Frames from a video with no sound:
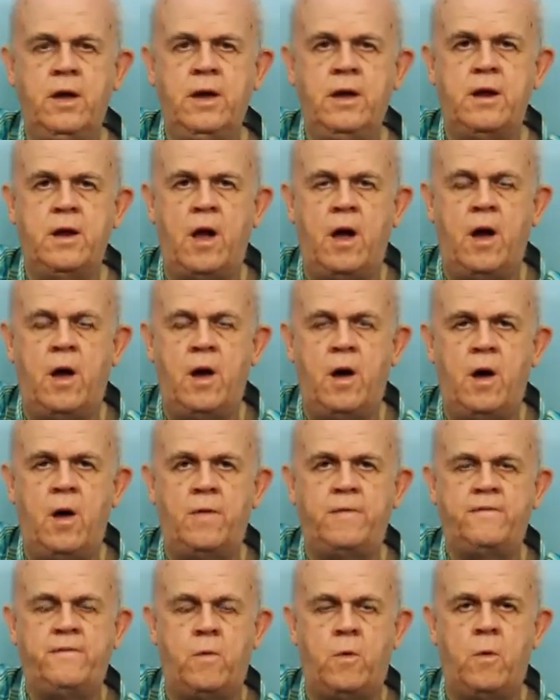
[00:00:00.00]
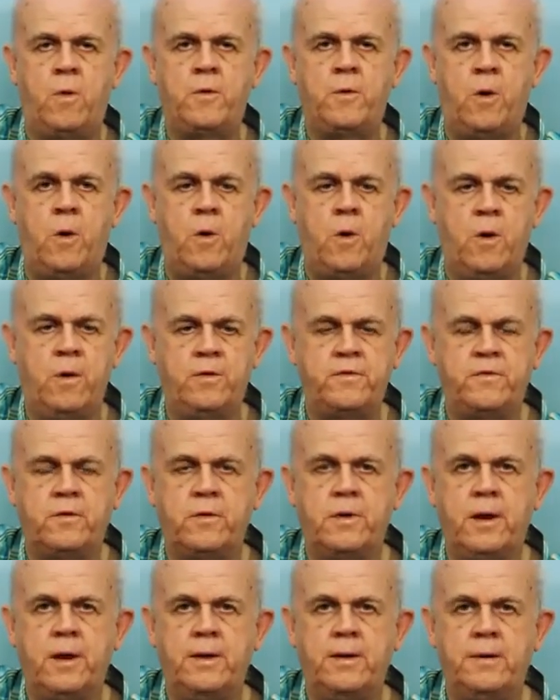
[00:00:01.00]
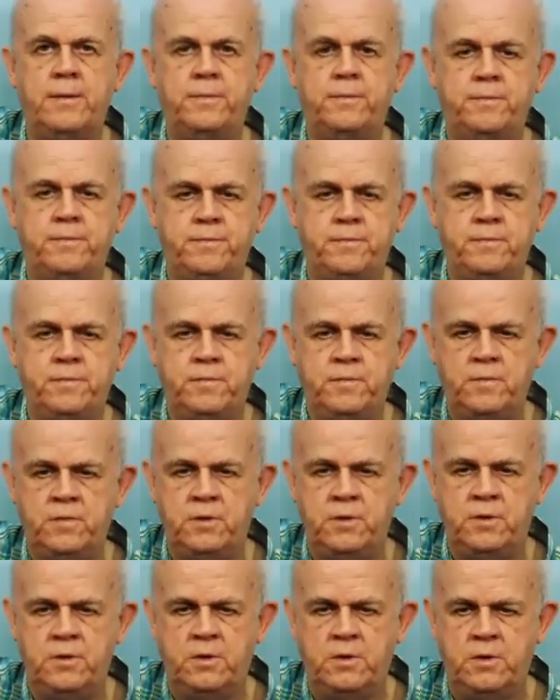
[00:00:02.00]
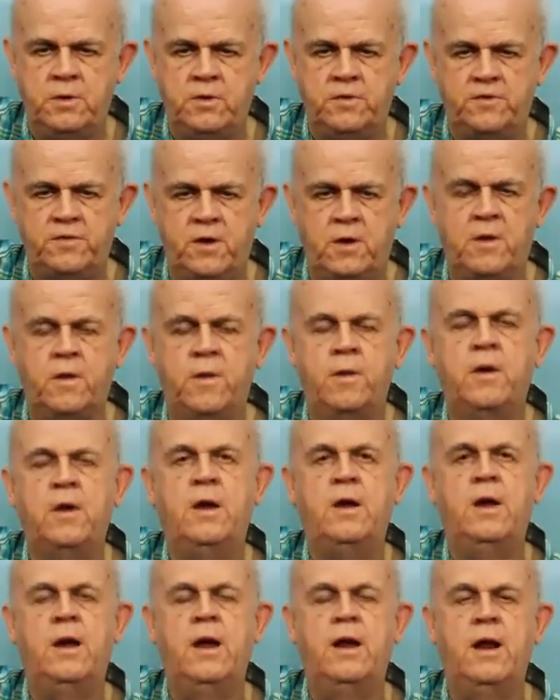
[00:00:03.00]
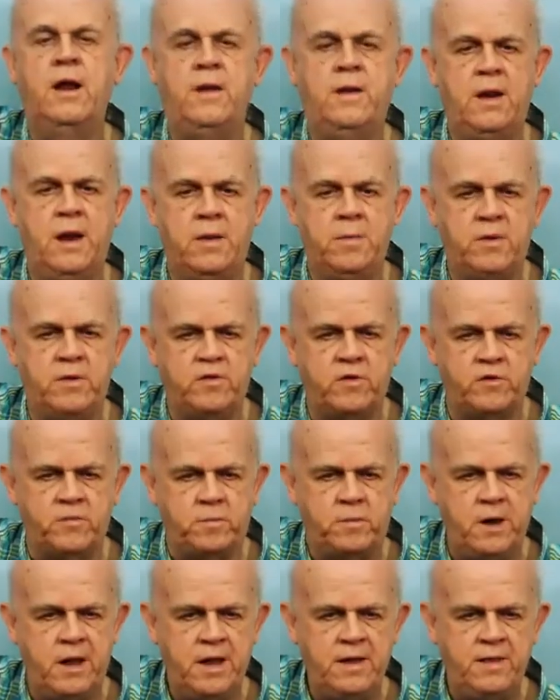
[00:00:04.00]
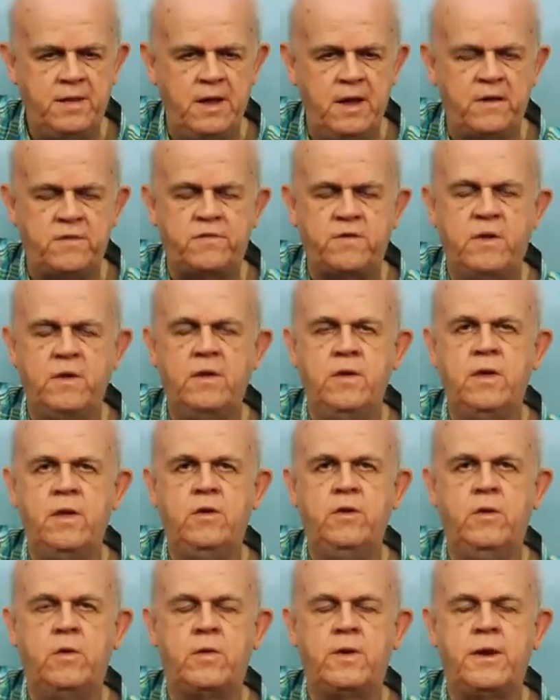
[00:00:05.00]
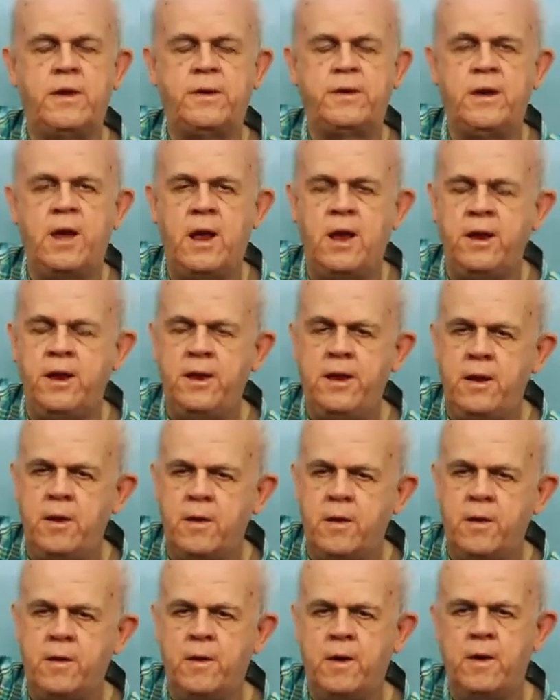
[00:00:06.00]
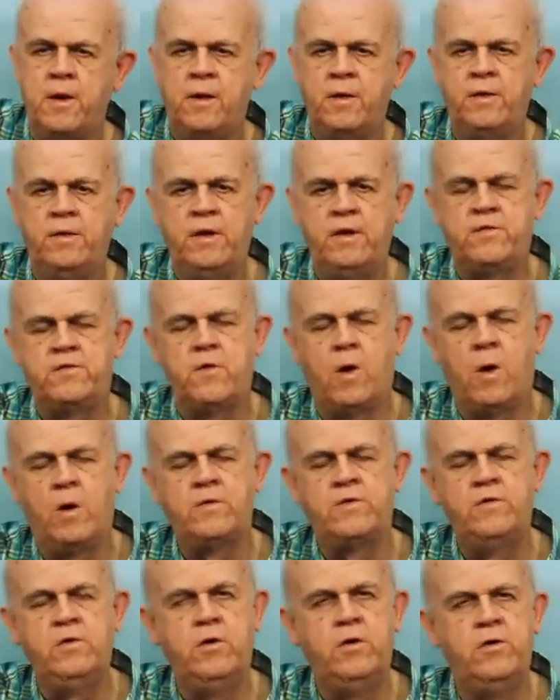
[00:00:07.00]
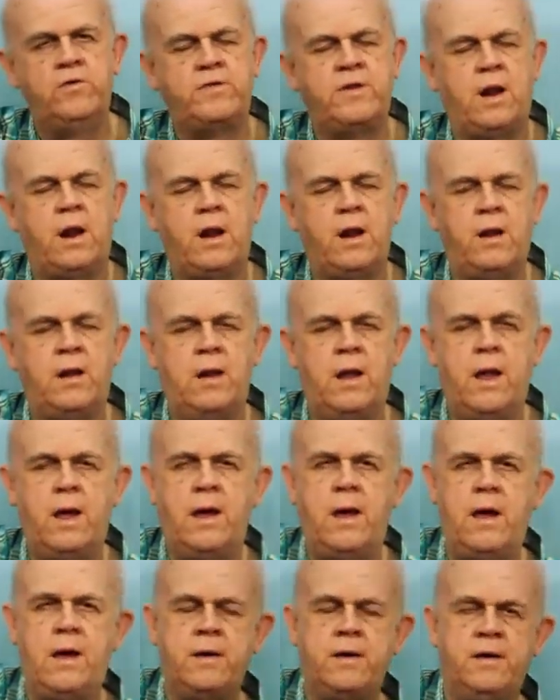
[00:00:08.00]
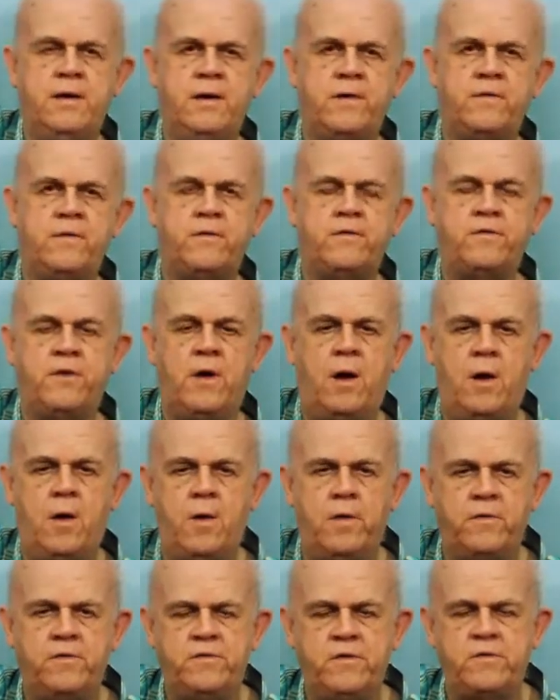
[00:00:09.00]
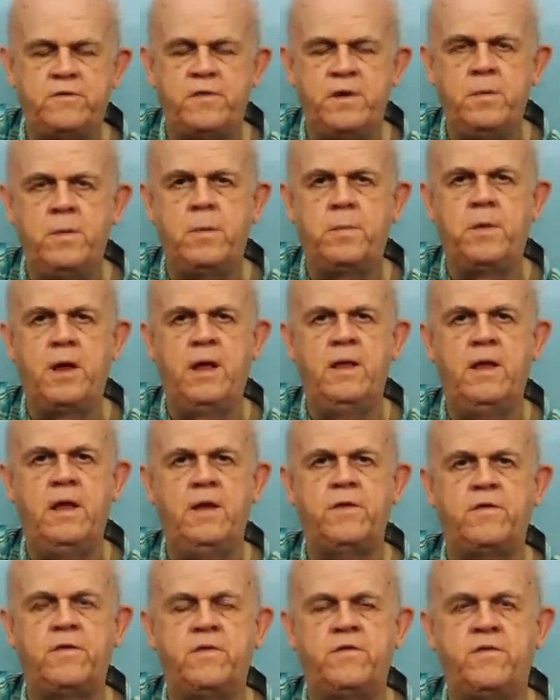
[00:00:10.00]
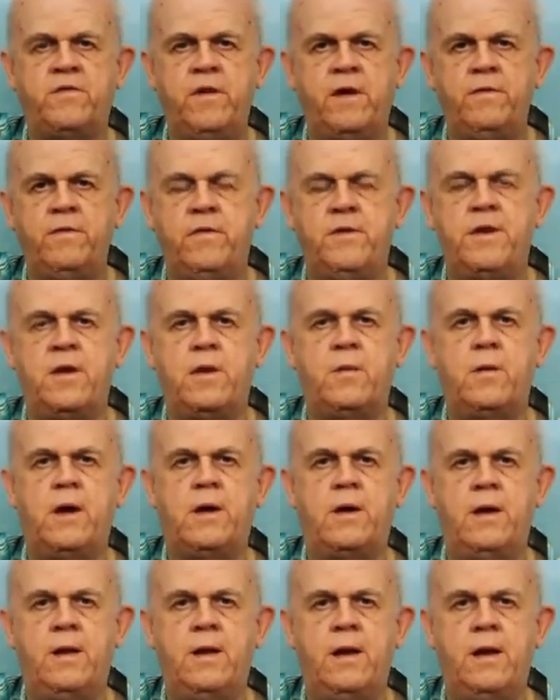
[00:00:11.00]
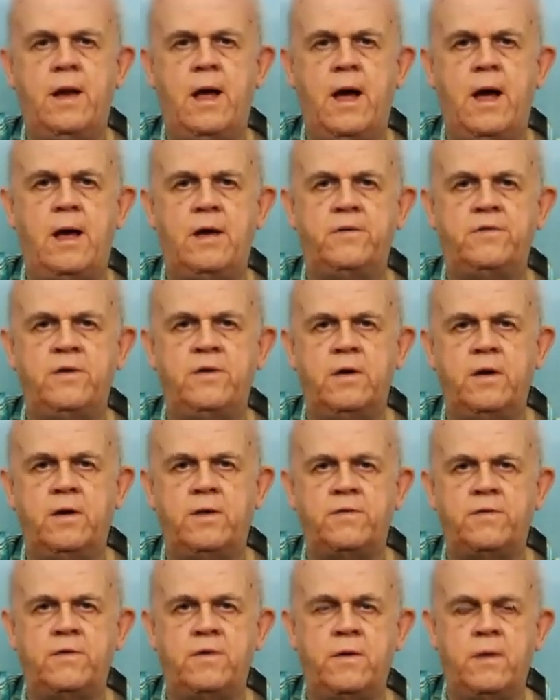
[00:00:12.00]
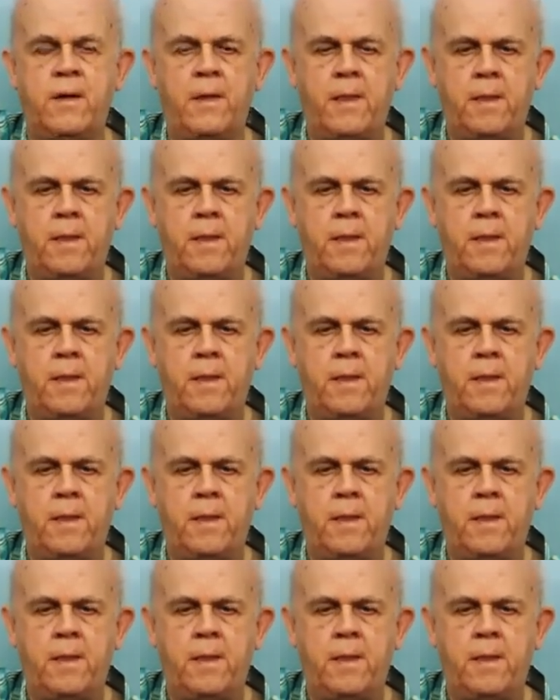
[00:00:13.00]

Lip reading: in all 4 chords, okay? So. And then let me just play this, and you kind of hear these chords used in a lot of different songs. Just let me play these and see if you can recognize this.